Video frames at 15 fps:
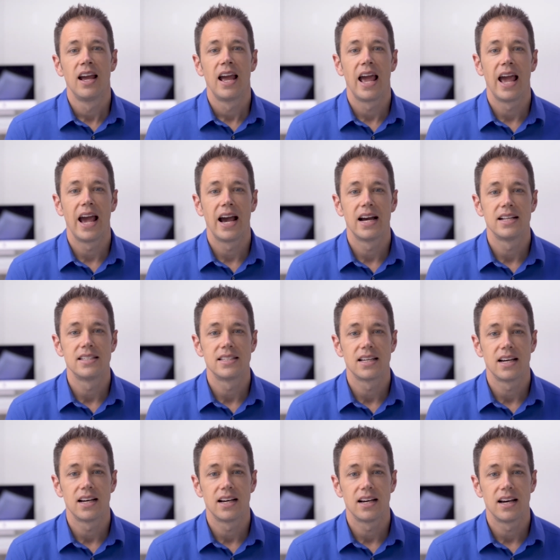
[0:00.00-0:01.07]
And
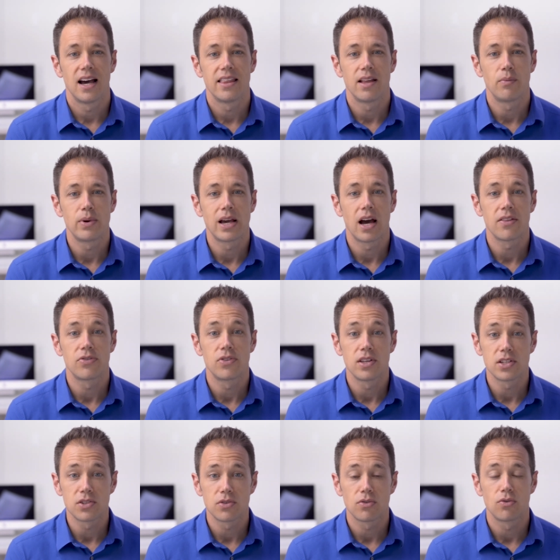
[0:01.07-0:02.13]
then we got
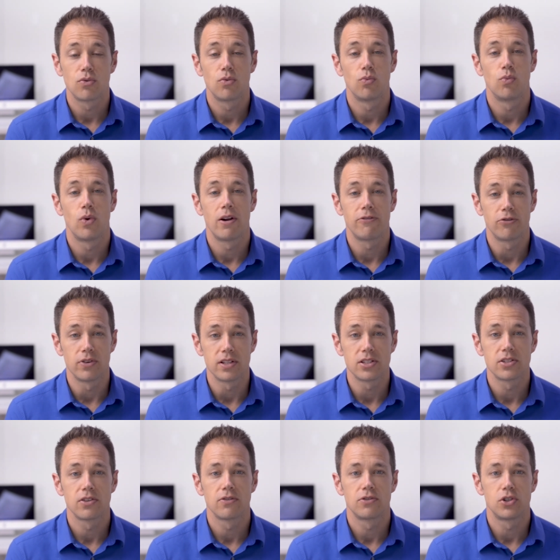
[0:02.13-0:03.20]
this
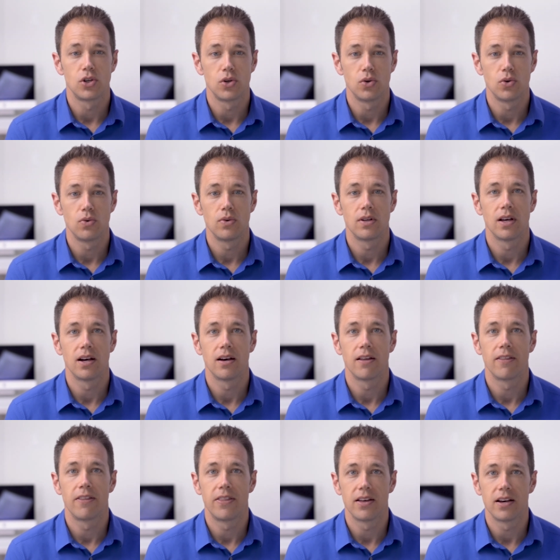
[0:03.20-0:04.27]
reference to
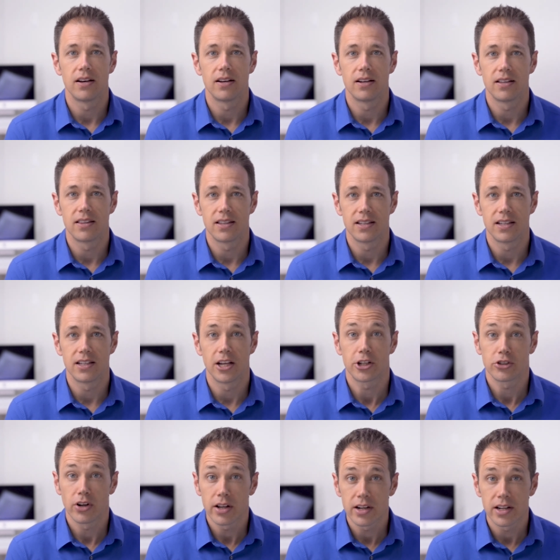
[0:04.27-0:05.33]
the
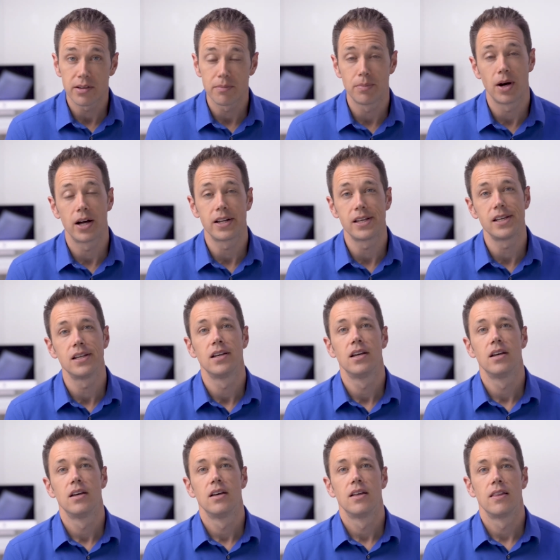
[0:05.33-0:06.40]
accrediting body
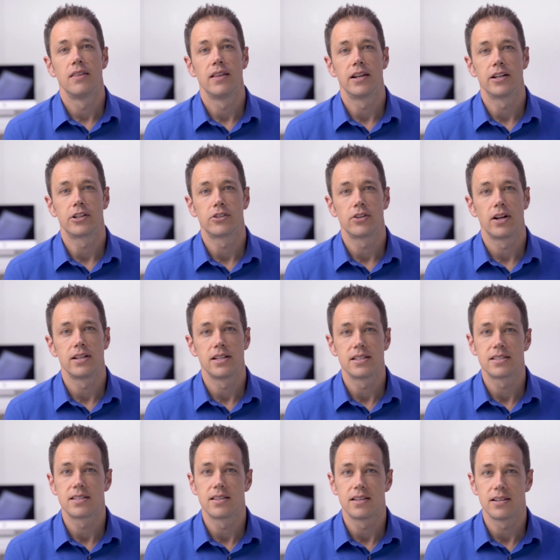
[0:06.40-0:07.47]
that
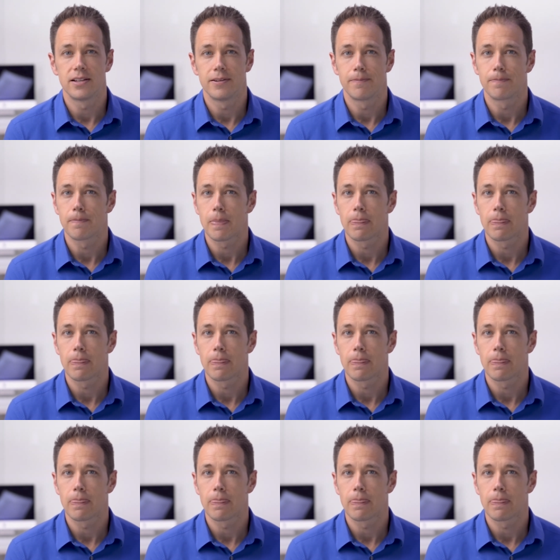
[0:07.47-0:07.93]
accredits the